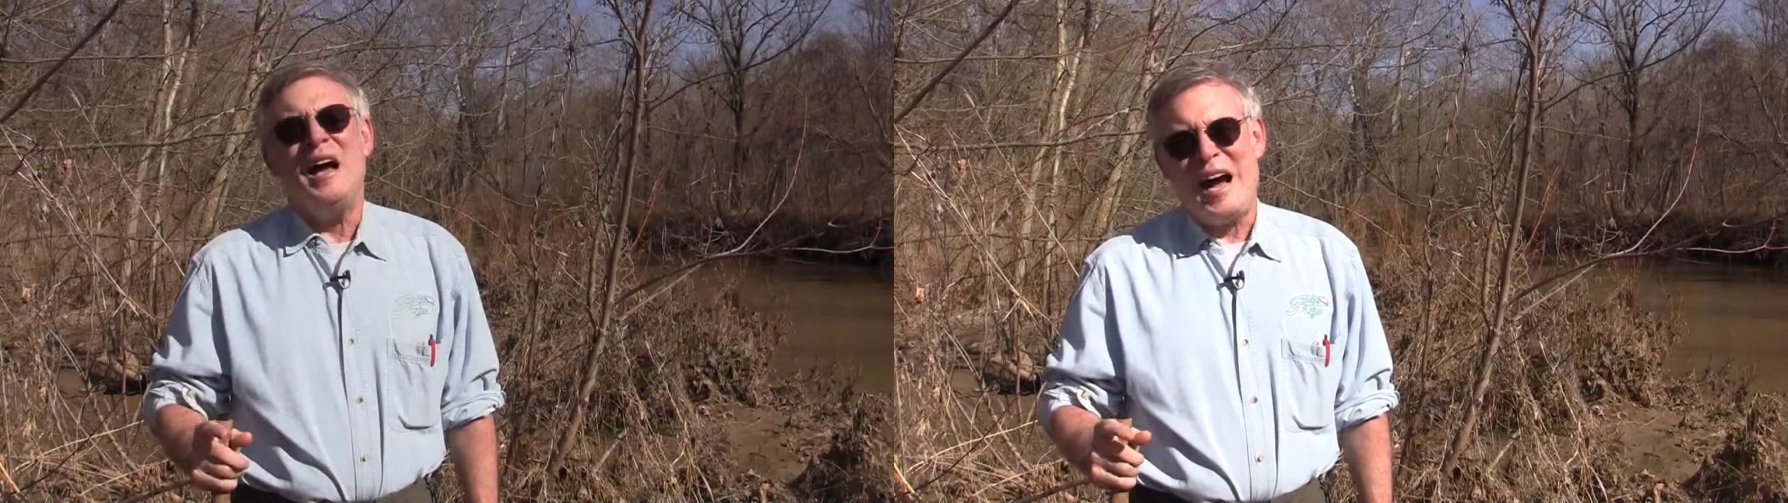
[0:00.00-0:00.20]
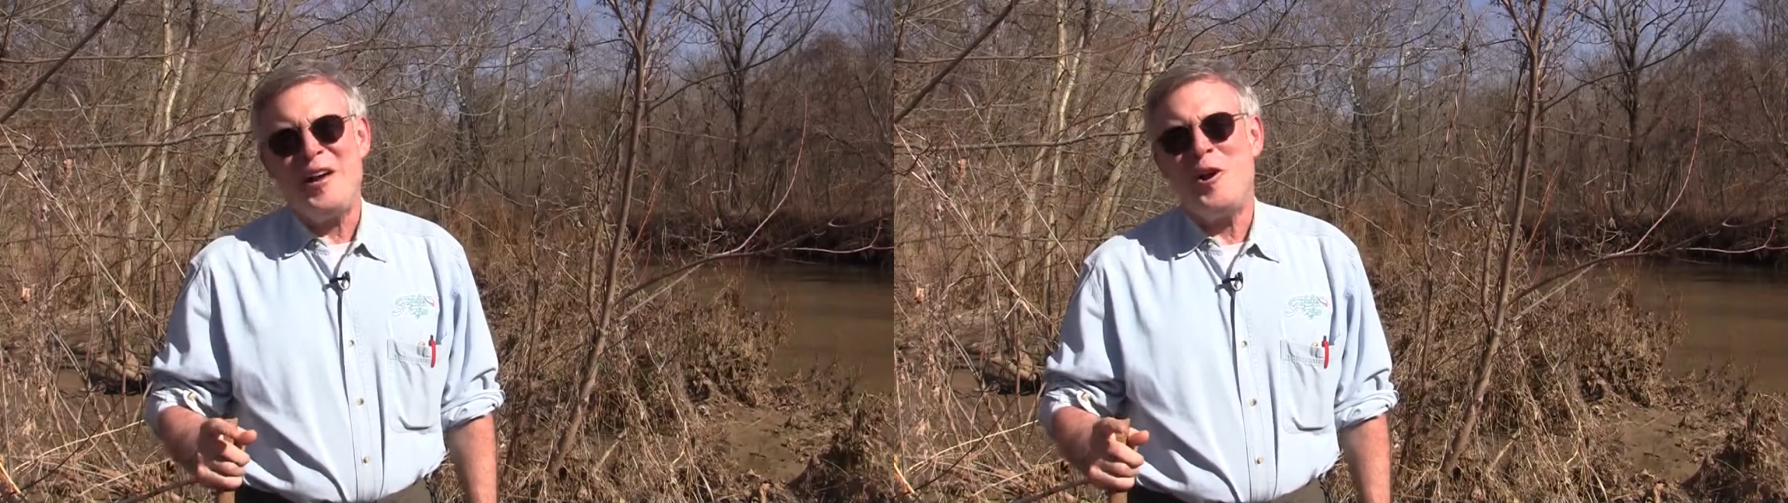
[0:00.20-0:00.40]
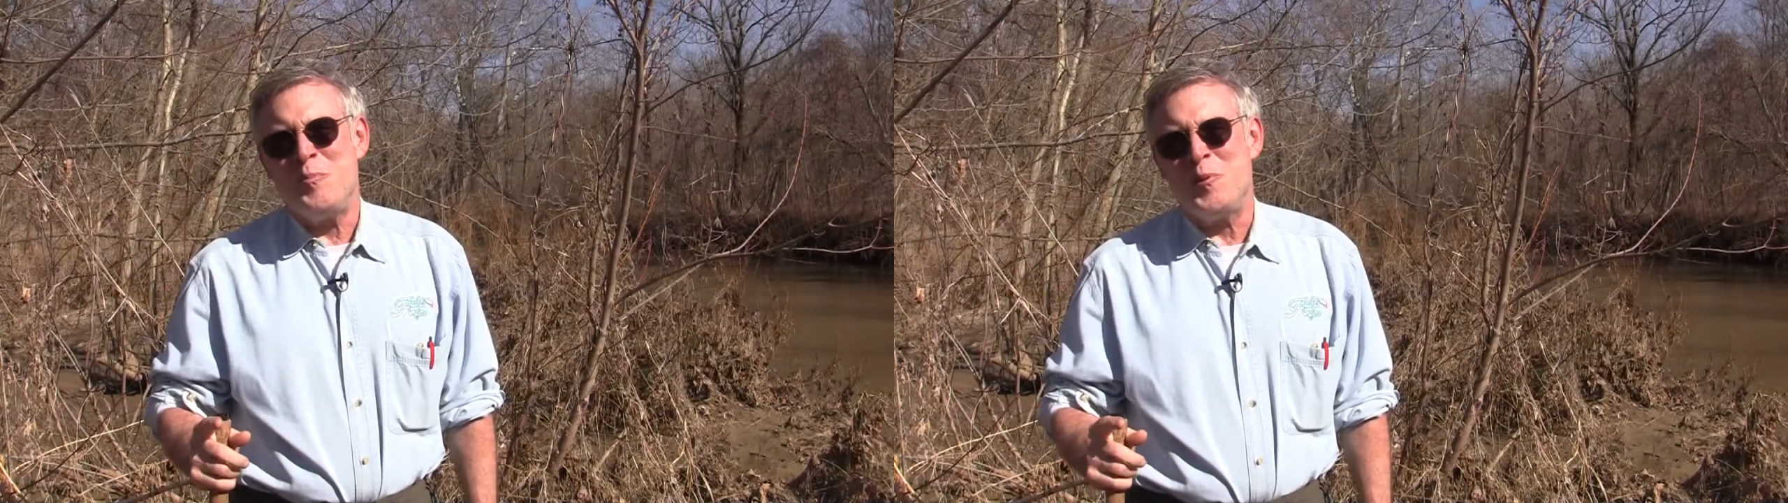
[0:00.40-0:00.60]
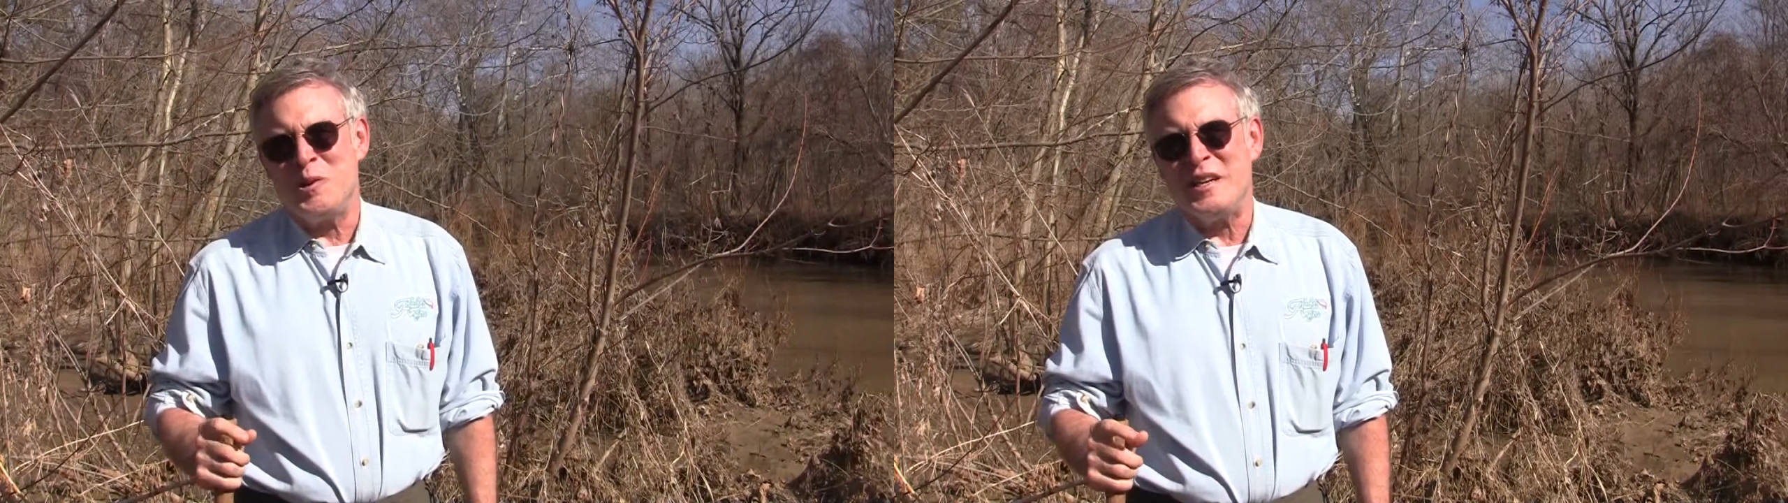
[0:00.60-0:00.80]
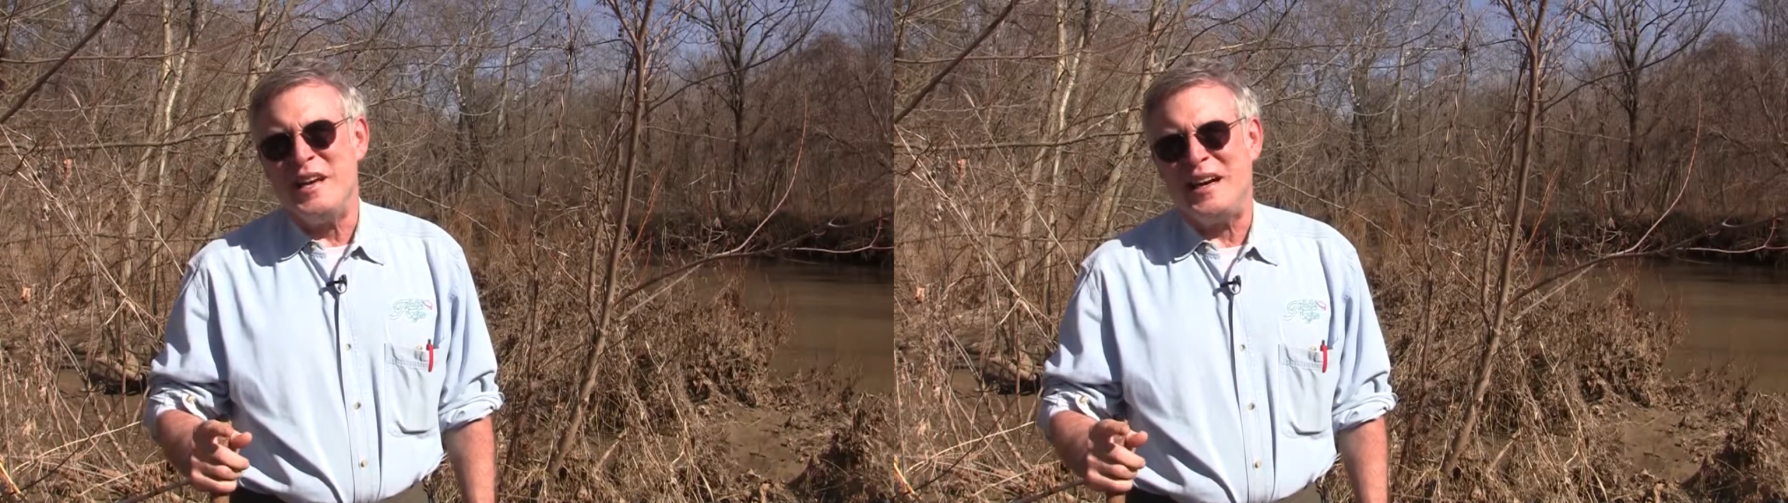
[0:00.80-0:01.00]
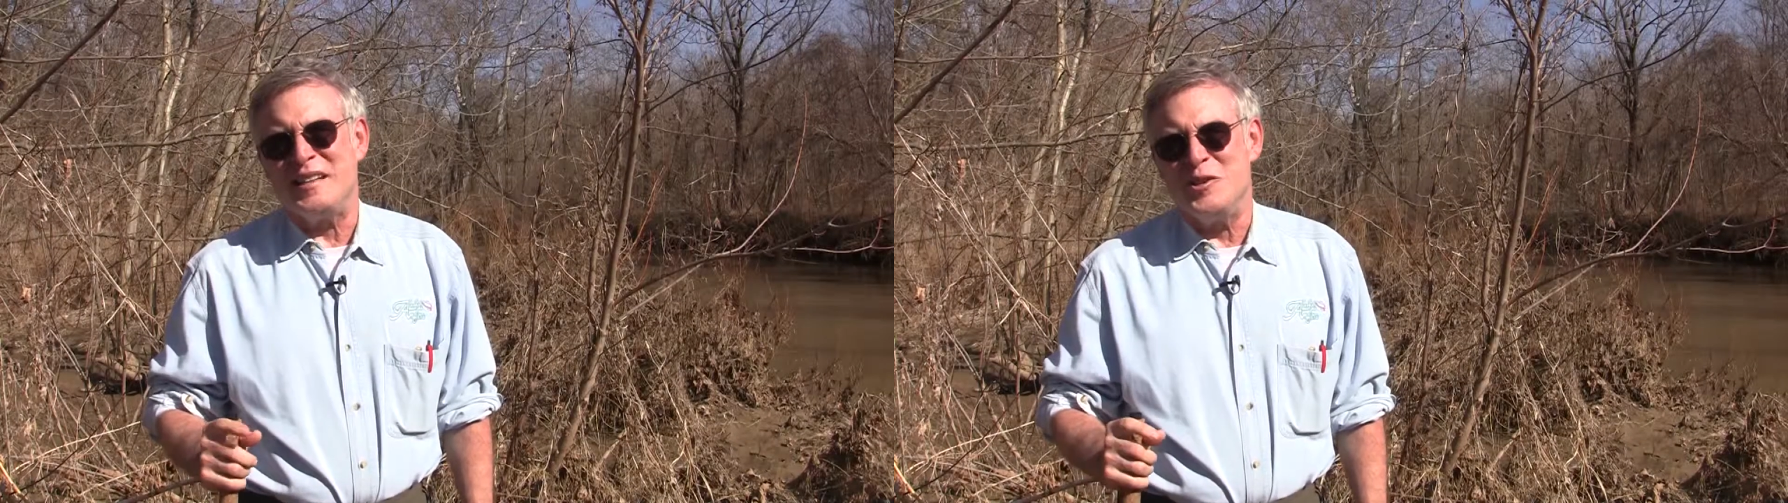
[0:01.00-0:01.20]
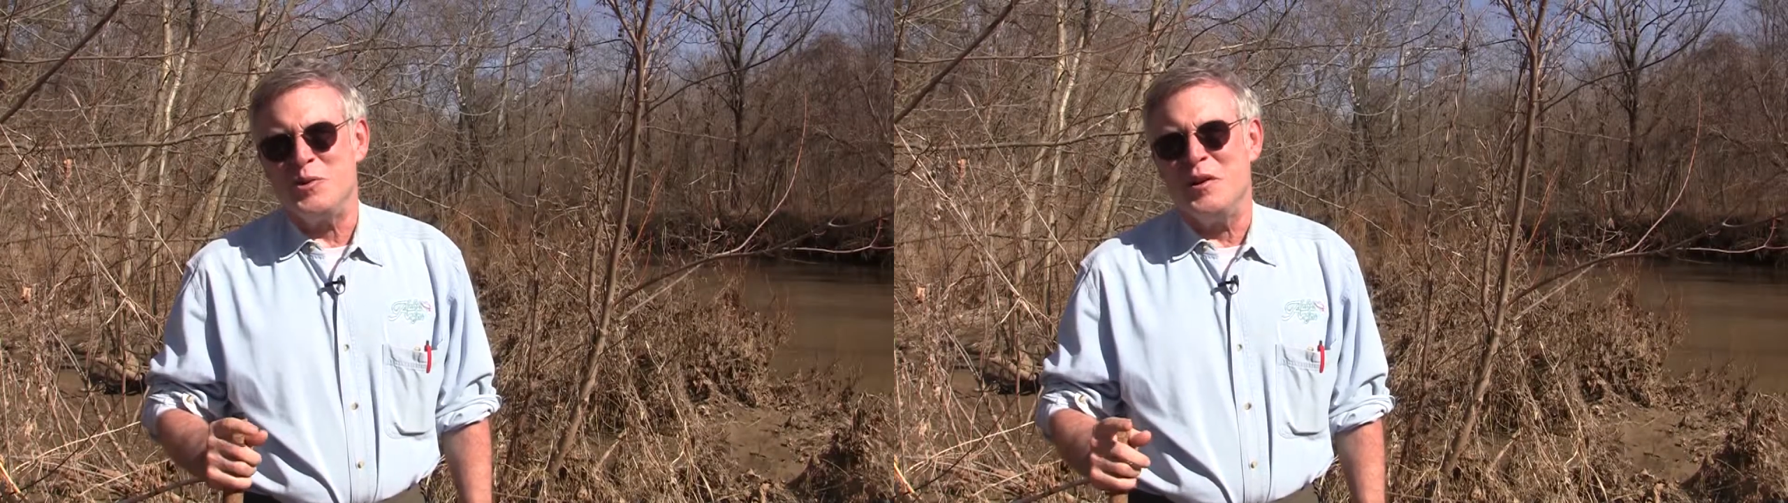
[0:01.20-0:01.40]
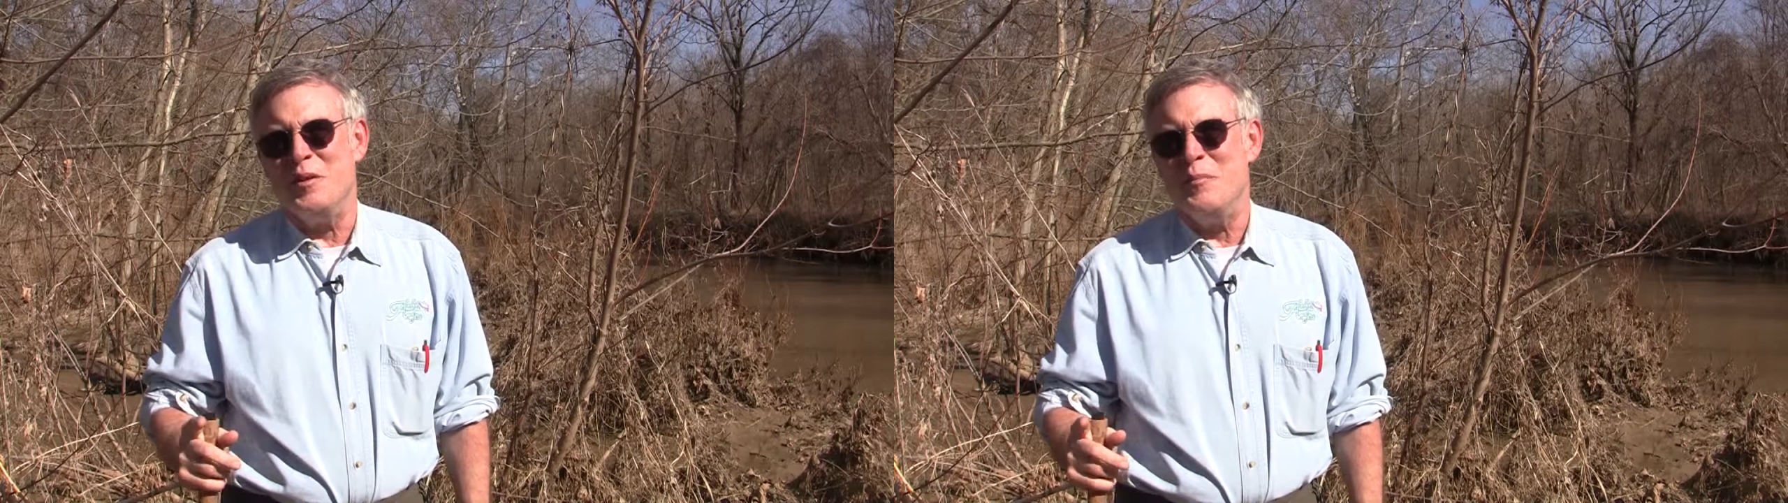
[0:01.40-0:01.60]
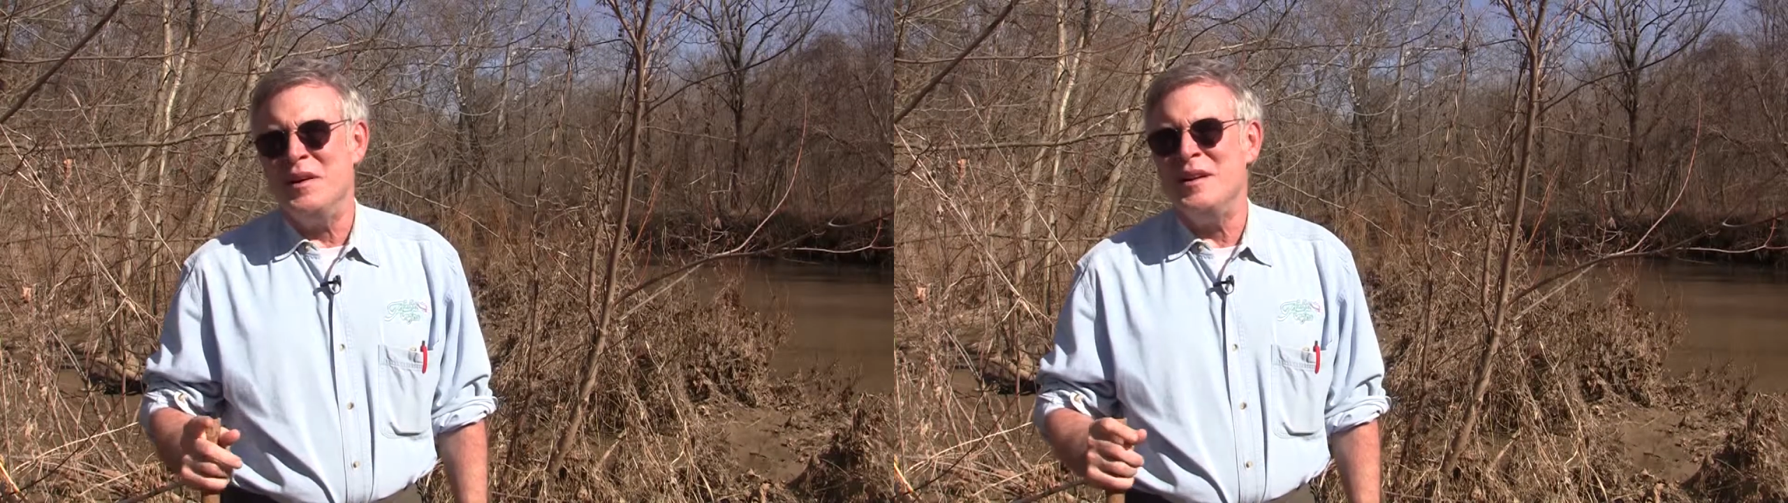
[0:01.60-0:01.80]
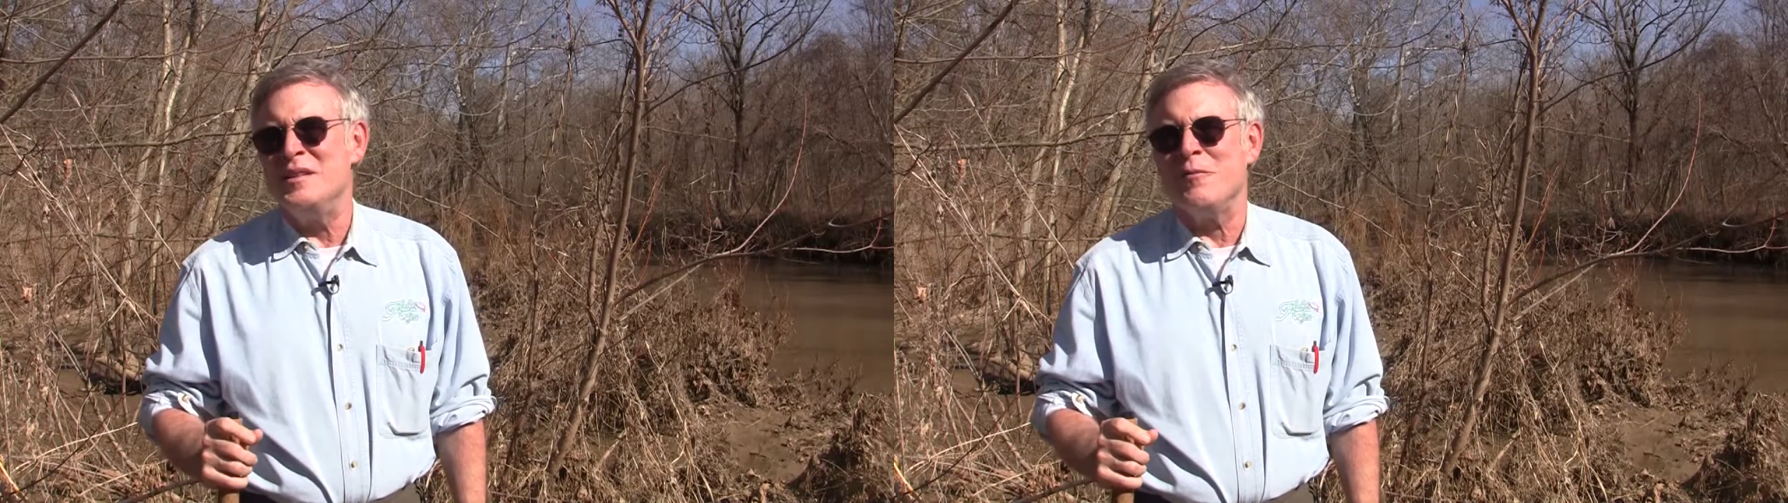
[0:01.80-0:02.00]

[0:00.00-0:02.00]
I hope you'll connect and join the millions